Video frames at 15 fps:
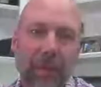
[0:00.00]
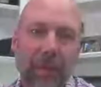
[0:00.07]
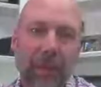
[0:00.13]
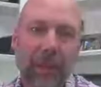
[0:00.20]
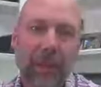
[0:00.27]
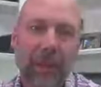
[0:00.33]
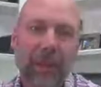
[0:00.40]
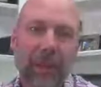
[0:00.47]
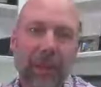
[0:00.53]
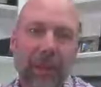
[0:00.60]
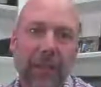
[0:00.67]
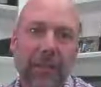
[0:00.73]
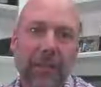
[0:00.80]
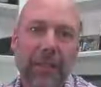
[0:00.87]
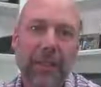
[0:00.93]
Yeah,
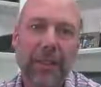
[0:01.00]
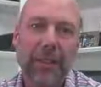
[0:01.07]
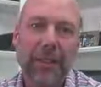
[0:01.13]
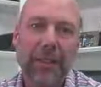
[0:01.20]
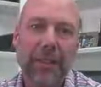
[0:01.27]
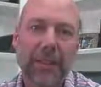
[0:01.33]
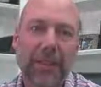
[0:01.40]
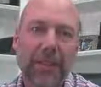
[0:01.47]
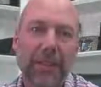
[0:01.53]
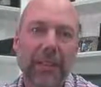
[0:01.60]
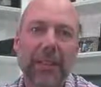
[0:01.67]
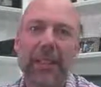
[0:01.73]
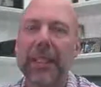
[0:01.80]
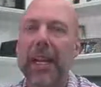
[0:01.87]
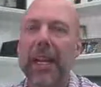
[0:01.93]
so this
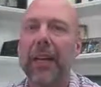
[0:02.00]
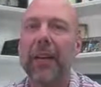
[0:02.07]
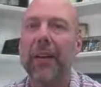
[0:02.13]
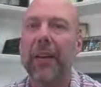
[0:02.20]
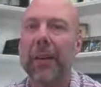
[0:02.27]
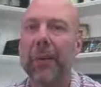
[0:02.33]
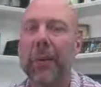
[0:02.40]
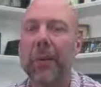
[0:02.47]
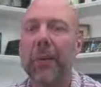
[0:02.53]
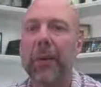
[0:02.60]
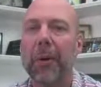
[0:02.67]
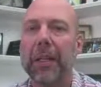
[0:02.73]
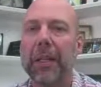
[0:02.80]
is the kind of area we want to